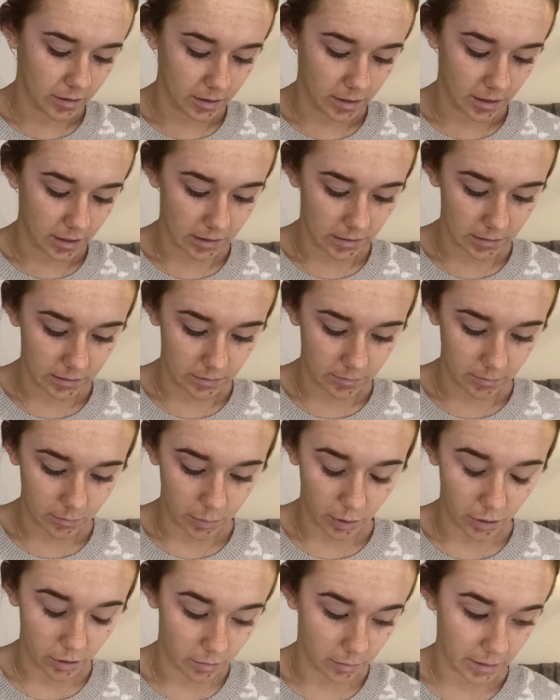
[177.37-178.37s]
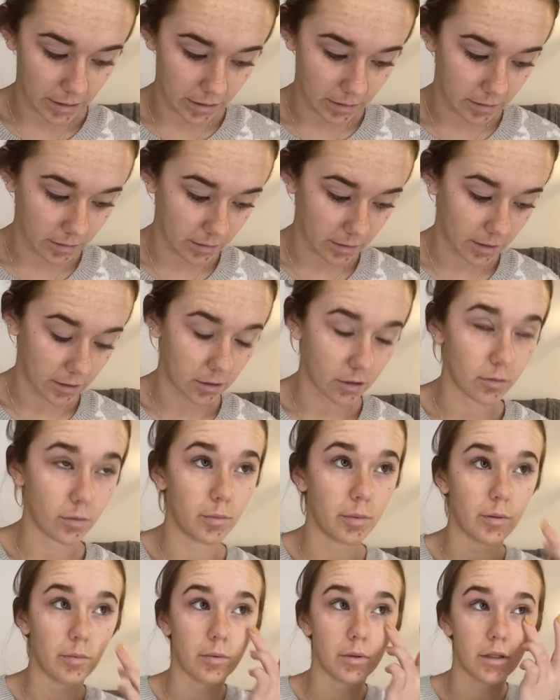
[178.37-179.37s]
and put them in. Like normal
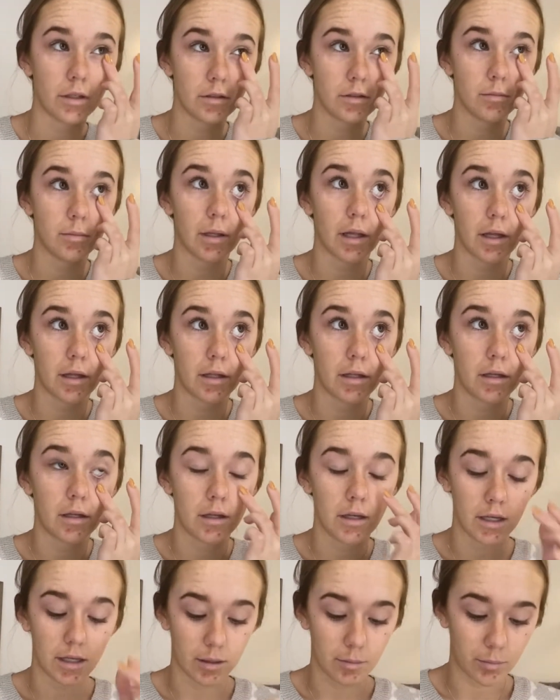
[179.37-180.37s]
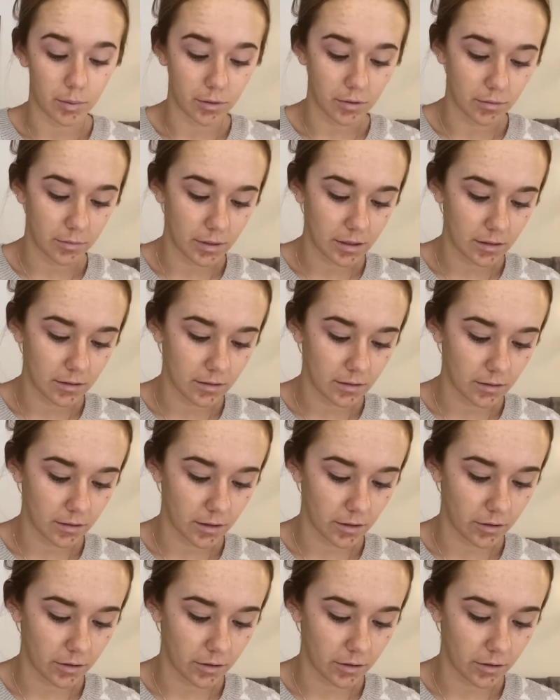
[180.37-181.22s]
people, they just be like, and put them in. No,